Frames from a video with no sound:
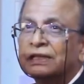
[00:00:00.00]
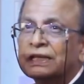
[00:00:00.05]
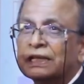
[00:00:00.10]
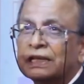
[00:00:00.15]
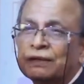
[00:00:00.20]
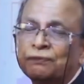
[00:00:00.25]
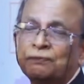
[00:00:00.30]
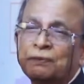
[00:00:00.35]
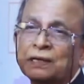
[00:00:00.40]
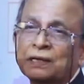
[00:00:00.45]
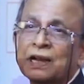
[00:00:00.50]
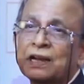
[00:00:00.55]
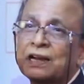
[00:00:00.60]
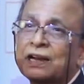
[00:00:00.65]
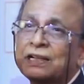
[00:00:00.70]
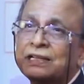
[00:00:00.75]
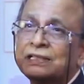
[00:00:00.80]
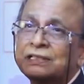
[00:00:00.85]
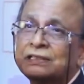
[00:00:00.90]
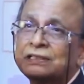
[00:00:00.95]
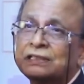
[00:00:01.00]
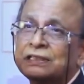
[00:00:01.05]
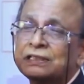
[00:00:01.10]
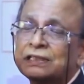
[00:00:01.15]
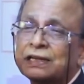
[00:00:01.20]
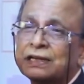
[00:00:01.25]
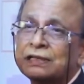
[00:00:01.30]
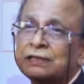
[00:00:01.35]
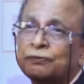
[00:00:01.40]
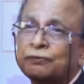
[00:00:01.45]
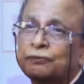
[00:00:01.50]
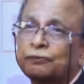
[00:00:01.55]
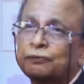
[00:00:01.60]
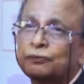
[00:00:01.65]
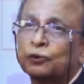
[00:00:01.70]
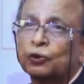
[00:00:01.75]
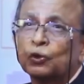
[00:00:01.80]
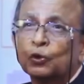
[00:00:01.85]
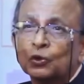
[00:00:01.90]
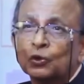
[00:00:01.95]
If banana is treated as a
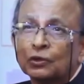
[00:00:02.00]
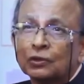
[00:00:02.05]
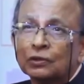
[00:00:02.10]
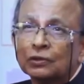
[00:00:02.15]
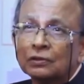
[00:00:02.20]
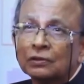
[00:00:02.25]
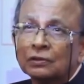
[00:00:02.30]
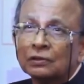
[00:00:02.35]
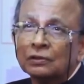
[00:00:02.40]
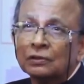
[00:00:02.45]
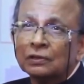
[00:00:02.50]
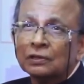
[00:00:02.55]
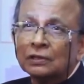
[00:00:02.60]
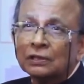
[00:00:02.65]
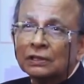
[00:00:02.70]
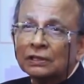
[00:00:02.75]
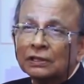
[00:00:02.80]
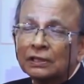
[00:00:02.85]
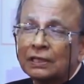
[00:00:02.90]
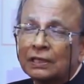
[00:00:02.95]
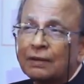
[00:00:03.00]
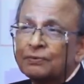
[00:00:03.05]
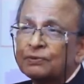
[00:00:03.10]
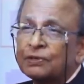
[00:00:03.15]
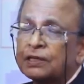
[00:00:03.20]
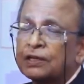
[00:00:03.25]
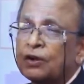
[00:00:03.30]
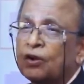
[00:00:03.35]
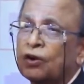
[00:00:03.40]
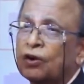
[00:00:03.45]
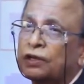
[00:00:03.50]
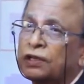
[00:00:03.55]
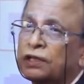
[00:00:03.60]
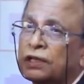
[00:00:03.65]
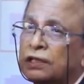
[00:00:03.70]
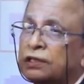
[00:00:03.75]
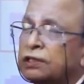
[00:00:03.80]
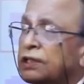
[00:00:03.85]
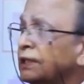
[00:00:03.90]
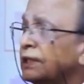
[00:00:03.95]
fruit, comes under
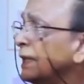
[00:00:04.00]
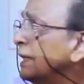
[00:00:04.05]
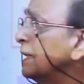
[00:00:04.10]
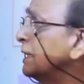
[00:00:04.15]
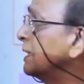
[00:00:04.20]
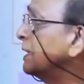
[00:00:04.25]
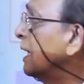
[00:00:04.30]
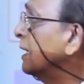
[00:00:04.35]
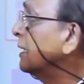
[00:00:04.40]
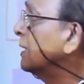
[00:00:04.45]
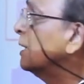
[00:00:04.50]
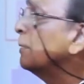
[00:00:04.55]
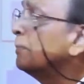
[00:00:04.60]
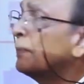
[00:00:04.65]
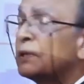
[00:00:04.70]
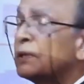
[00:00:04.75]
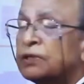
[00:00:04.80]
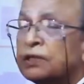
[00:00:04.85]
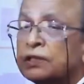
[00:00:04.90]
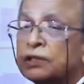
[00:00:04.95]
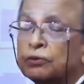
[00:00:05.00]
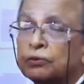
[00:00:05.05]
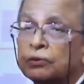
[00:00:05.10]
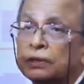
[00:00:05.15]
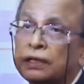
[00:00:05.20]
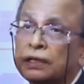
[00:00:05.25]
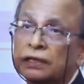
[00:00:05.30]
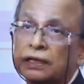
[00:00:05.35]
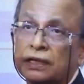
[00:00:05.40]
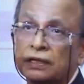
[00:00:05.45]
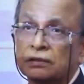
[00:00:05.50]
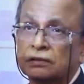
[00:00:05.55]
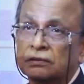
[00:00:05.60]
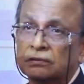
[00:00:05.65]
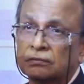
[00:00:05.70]
horticulture, then it is 100% you can get.